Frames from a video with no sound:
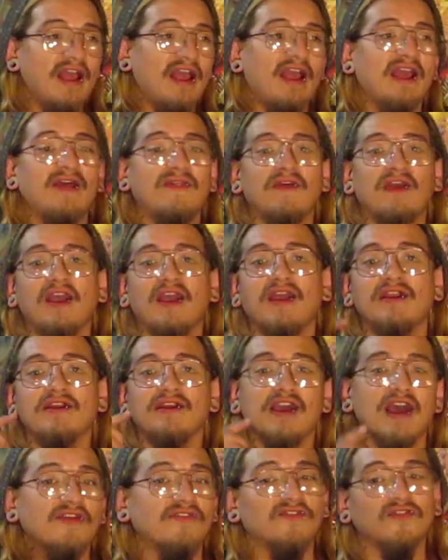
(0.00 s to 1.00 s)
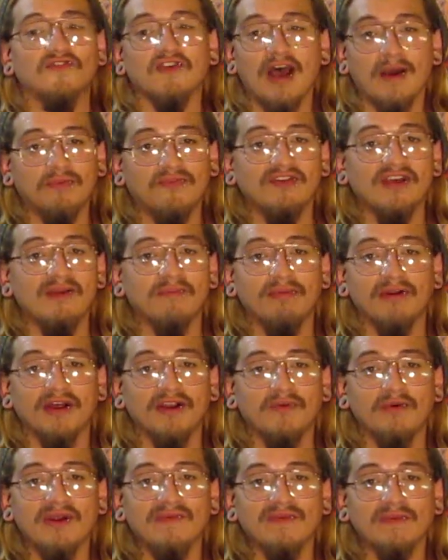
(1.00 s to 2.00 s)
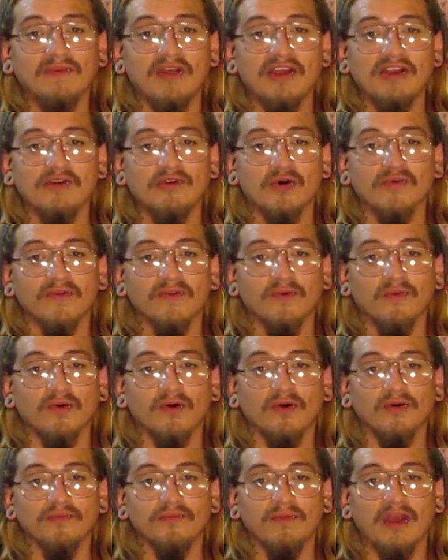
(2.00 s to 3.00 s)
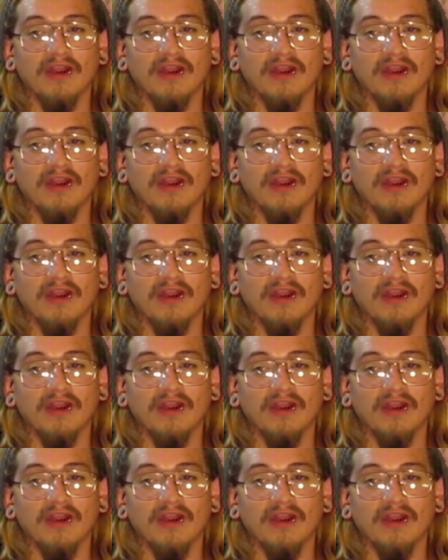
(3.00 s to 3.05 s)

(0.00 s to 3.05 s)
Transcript: and then he has to stop said Blood Queen from taking over the world